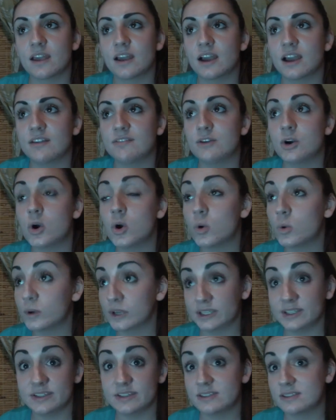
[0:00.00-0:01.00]
I've
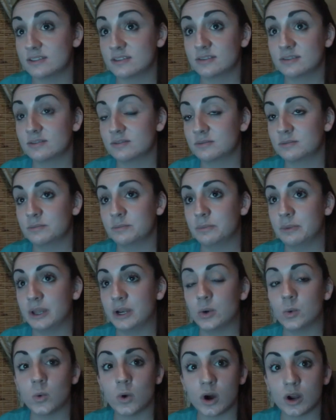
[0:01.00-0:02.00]
always been
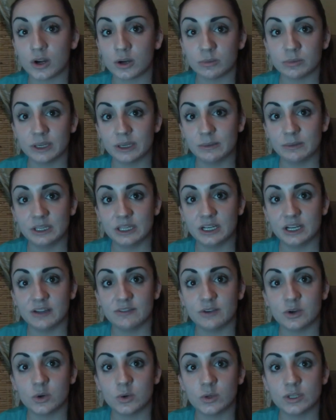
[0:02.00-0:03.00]
a water baby and
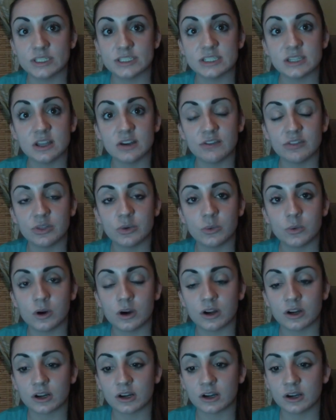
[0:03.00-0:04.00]
I've always loved the
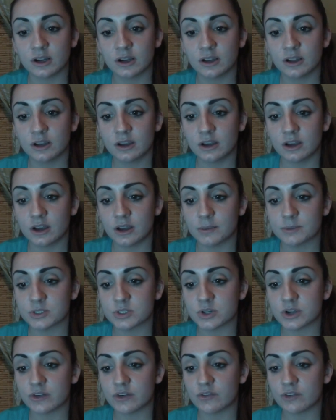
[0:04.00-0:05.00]
water.
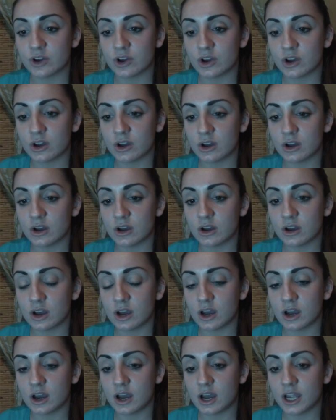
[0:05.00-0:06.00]
So
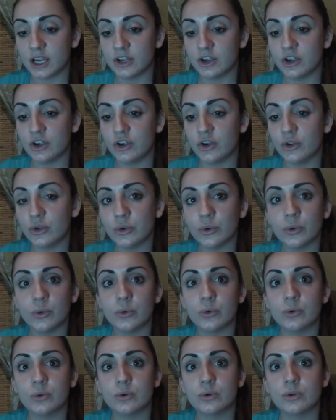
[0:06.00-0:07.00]
I
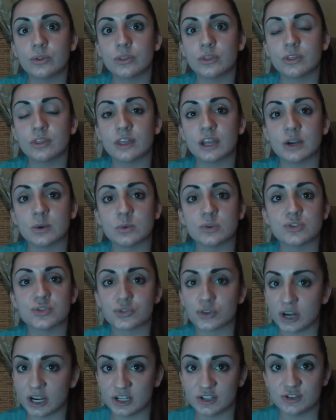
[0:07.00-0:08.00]
knew that it was
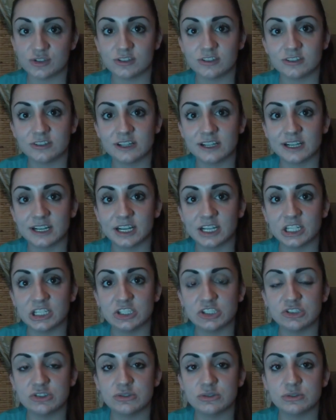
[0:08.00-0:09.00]
fragile and I
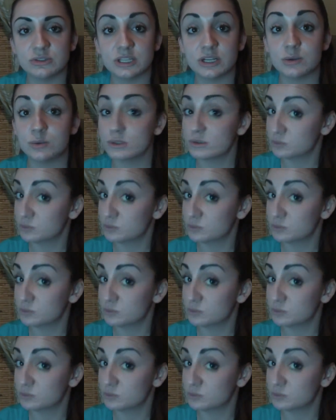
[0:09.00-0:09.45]
knew that it was